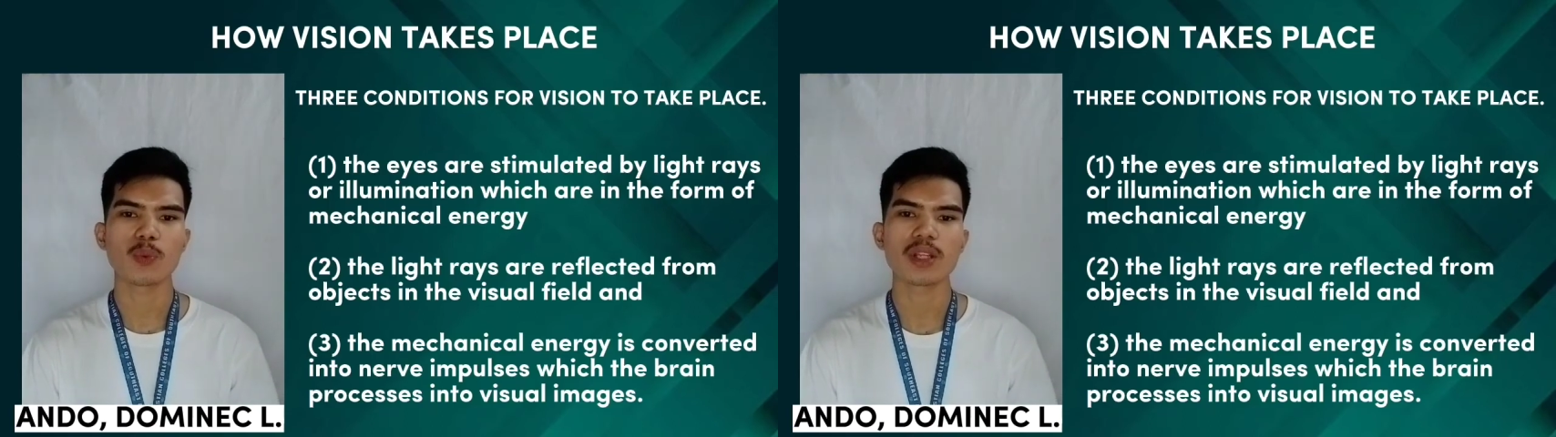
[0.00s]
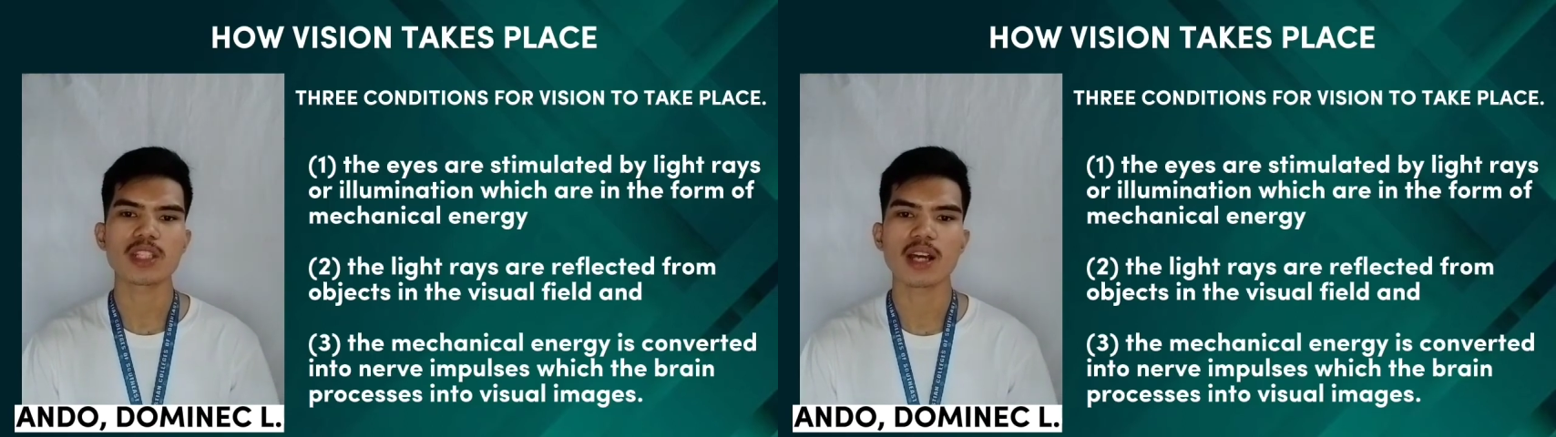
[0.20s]

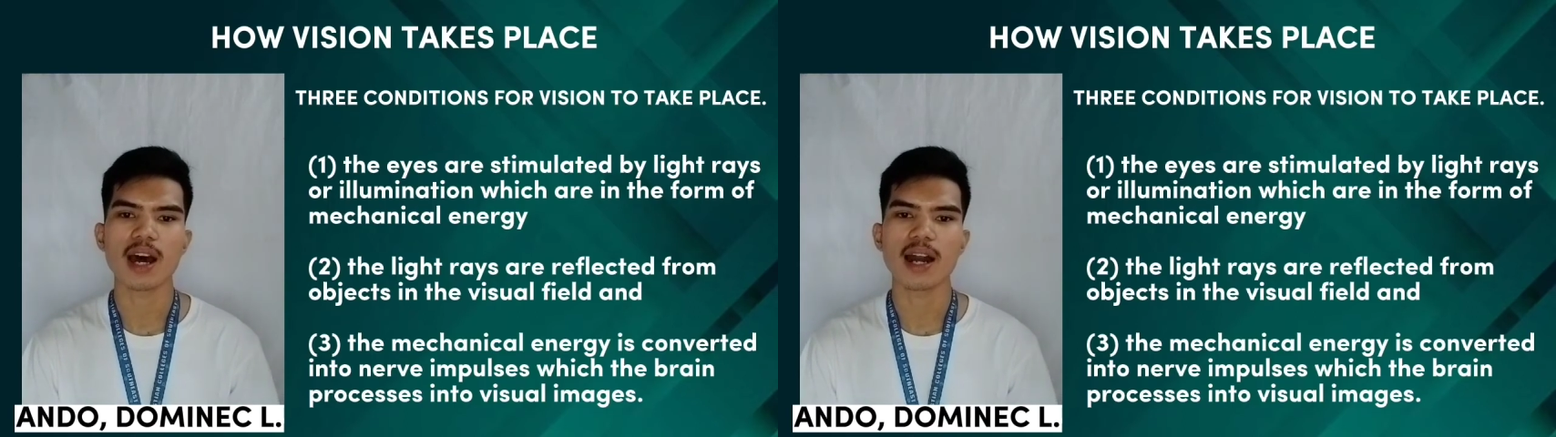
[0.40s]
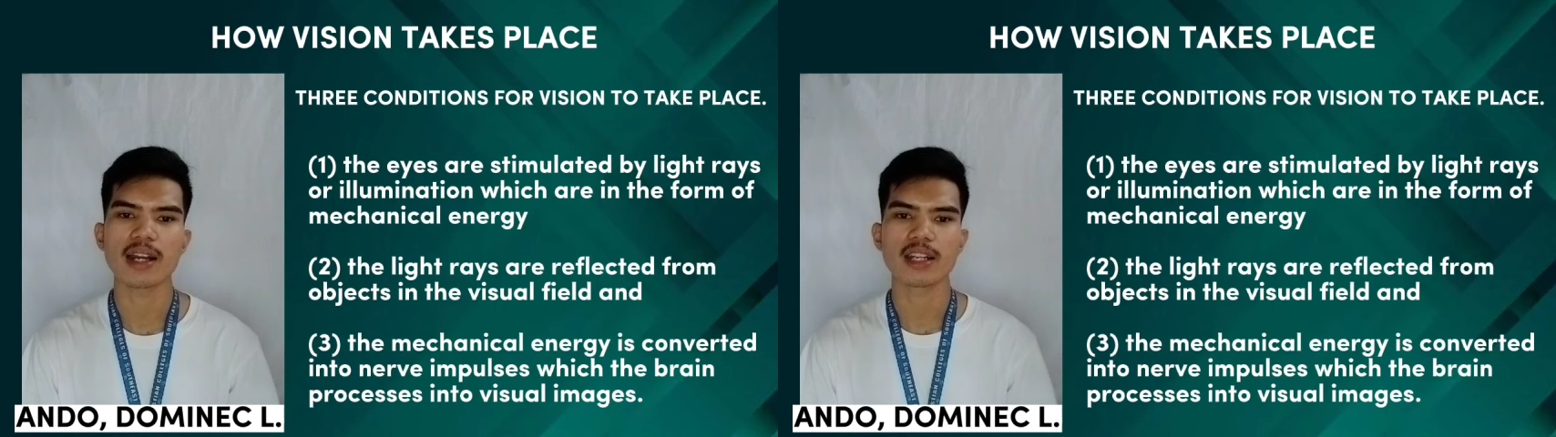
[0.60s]
which
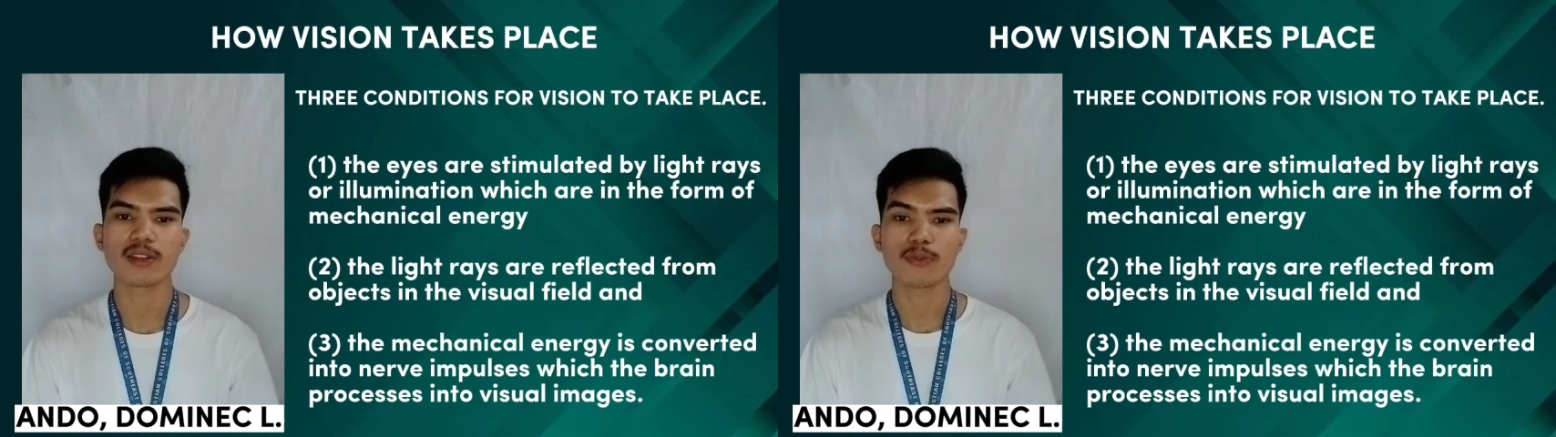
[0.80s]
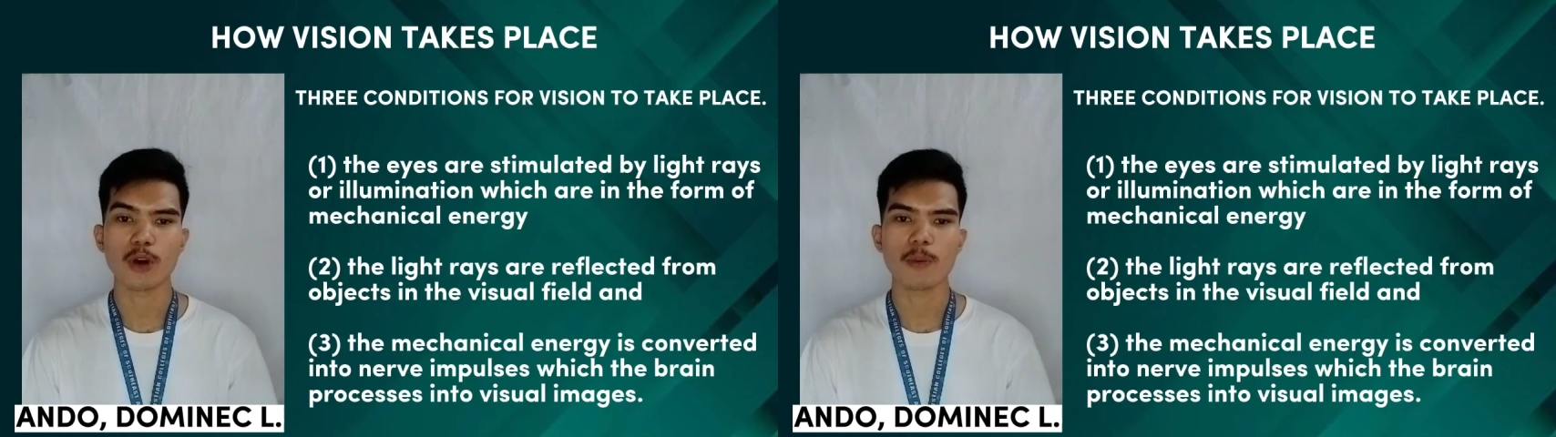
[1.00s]
are in the
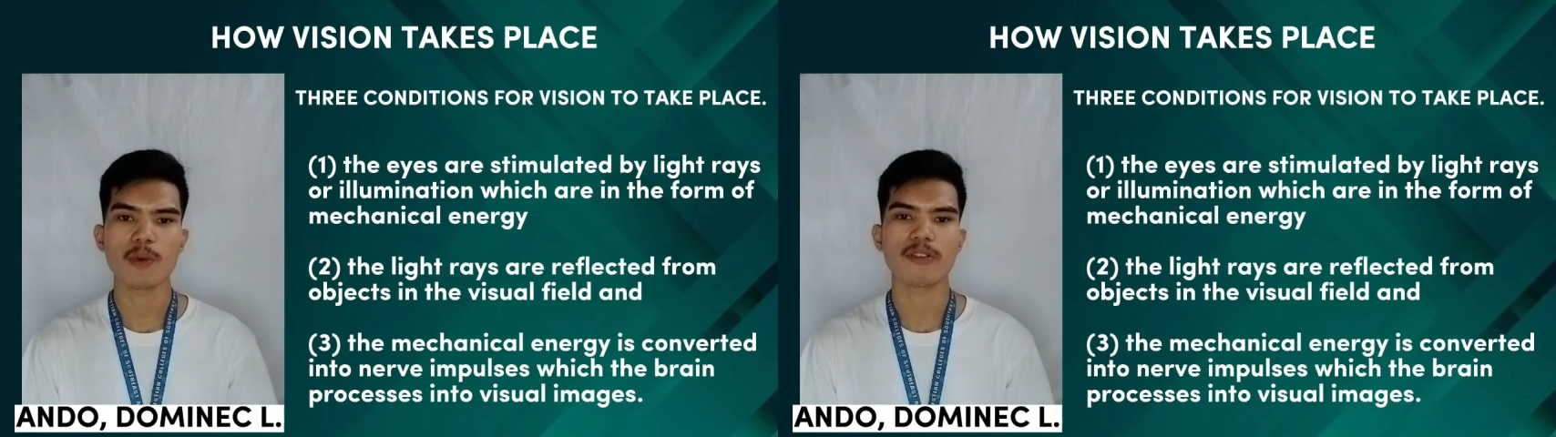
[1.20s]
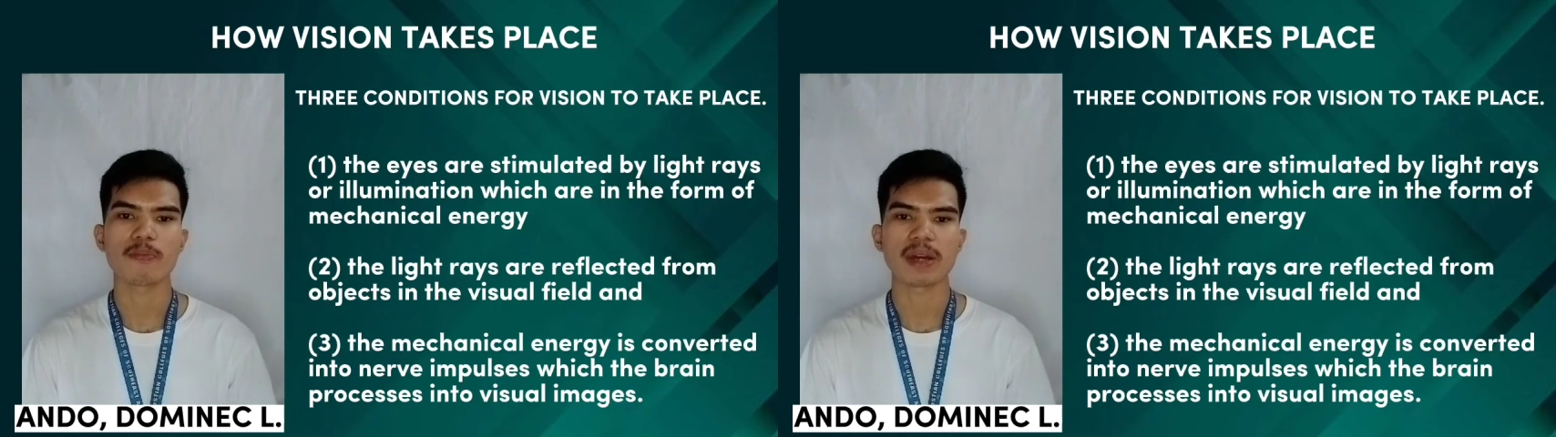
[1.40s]
form
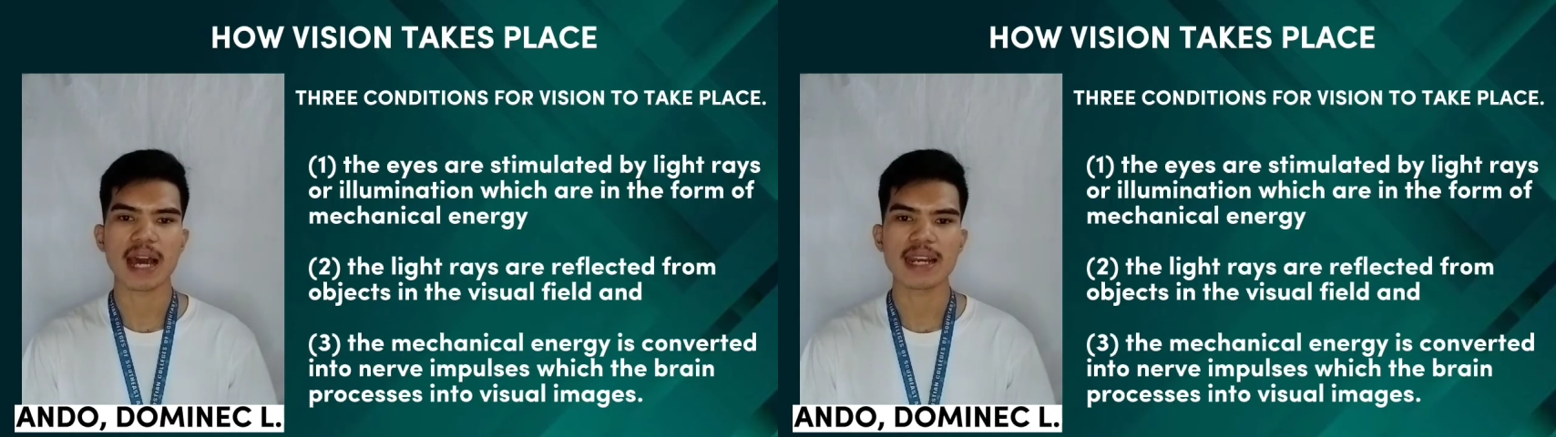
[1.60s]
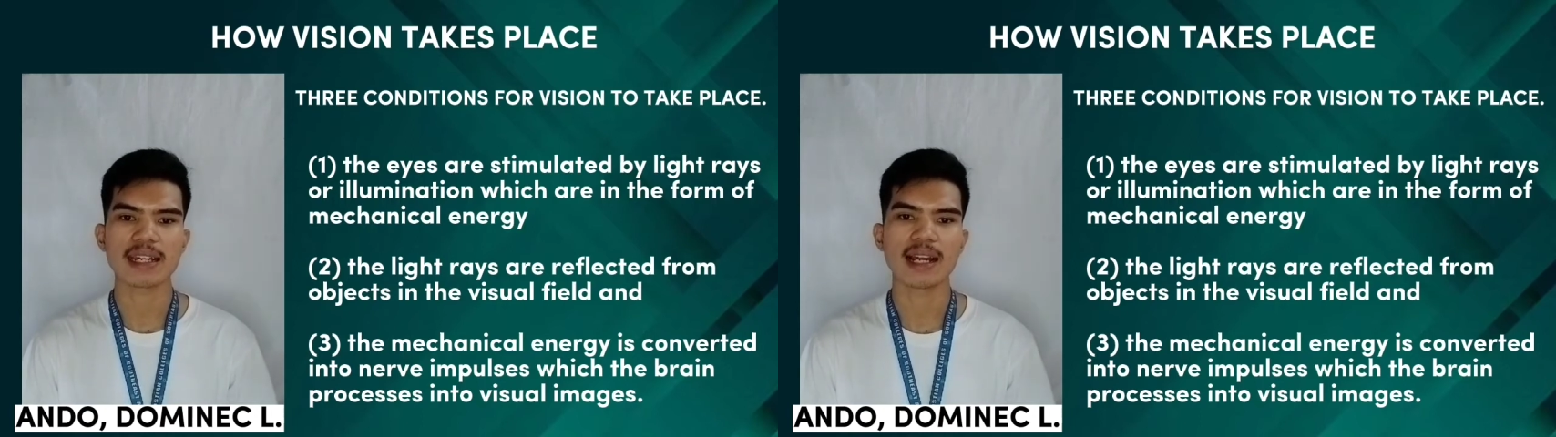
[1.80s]
of
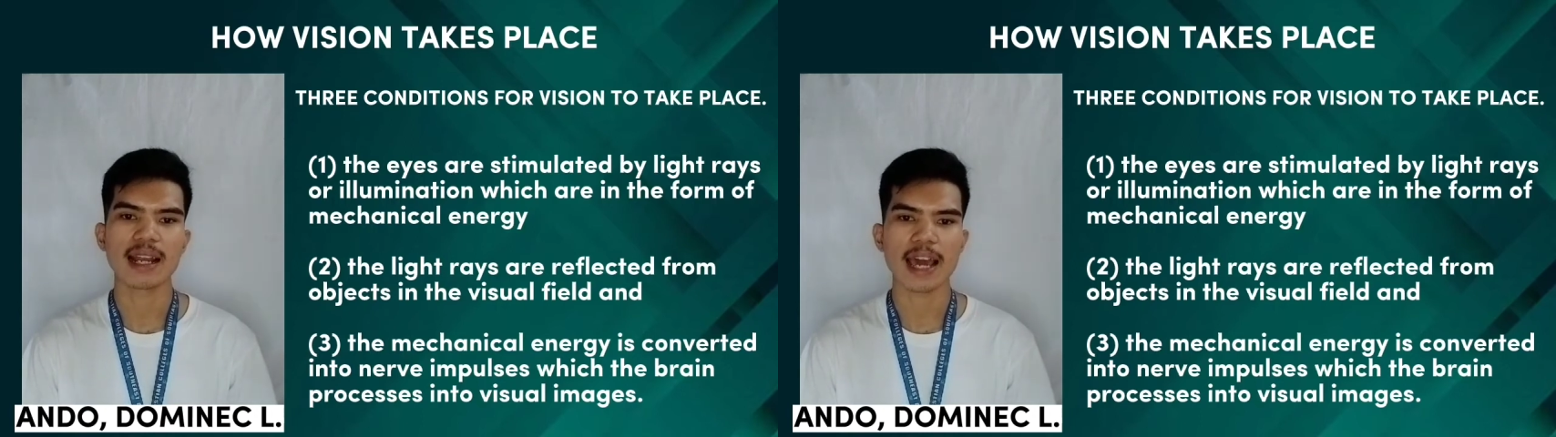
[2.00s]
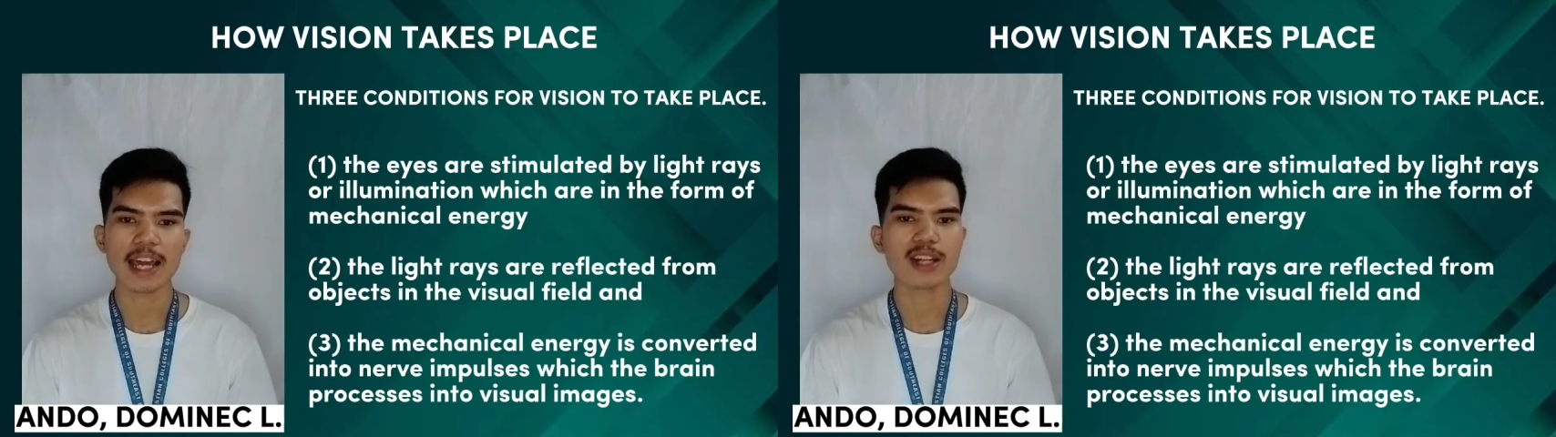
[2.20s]
mechanical
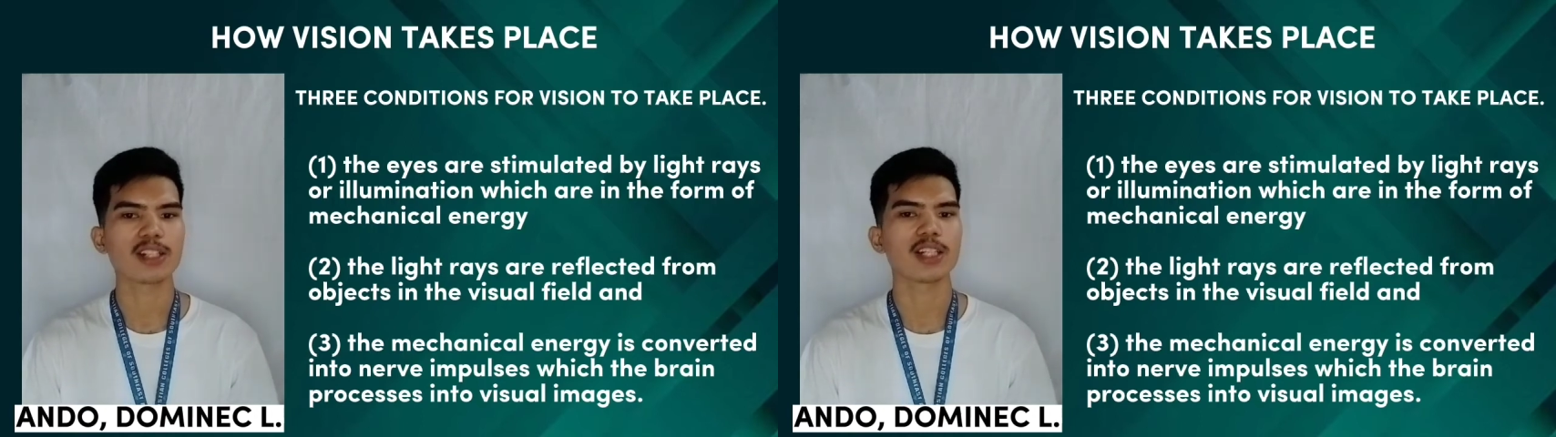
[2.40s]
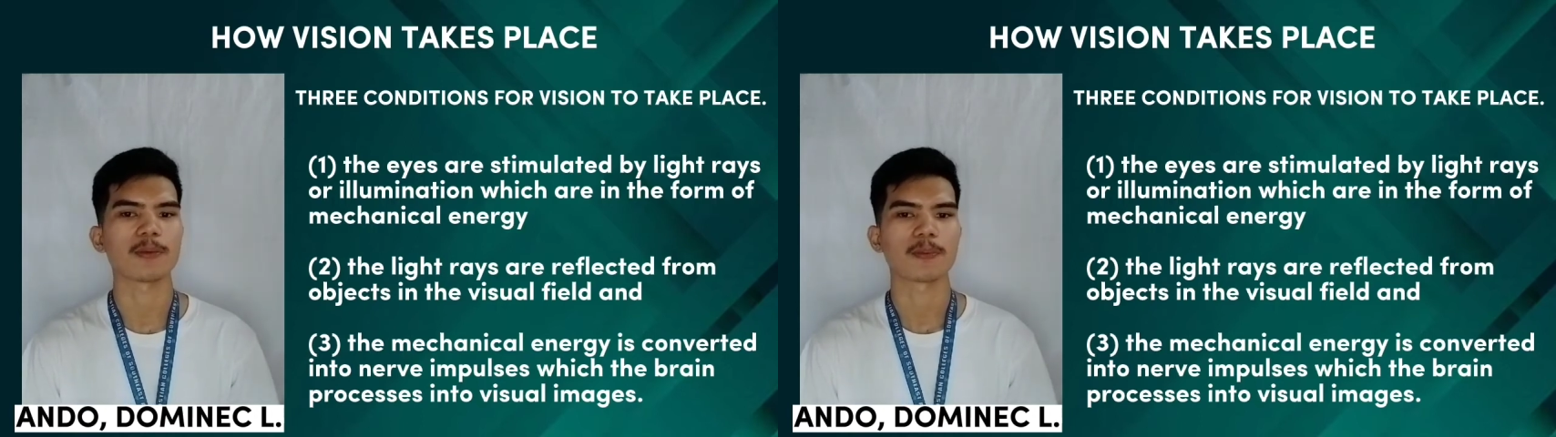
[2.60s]

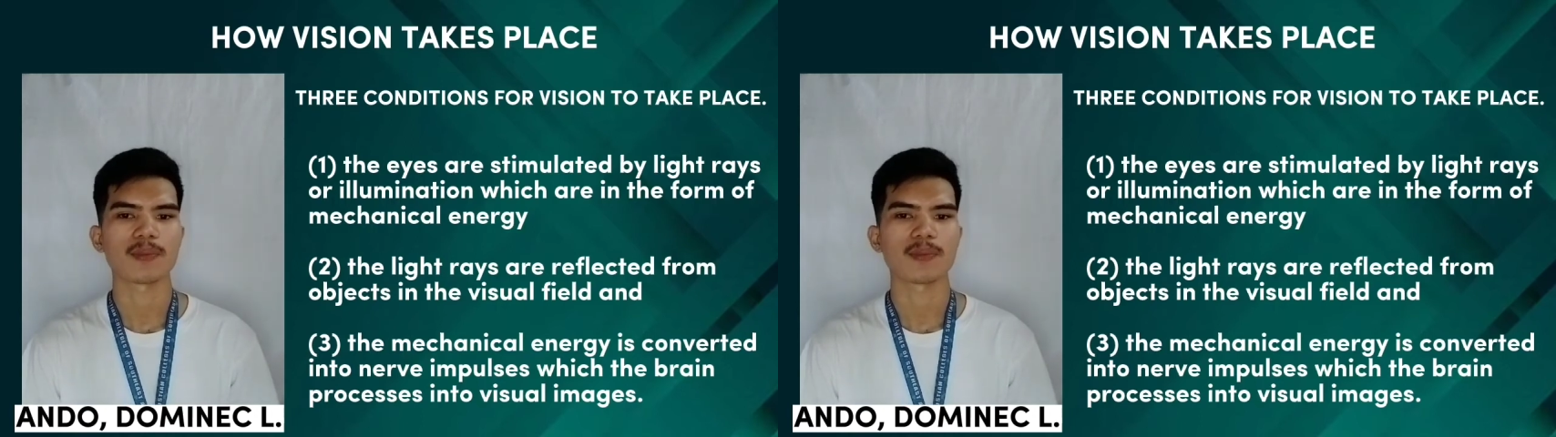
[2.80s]
energy.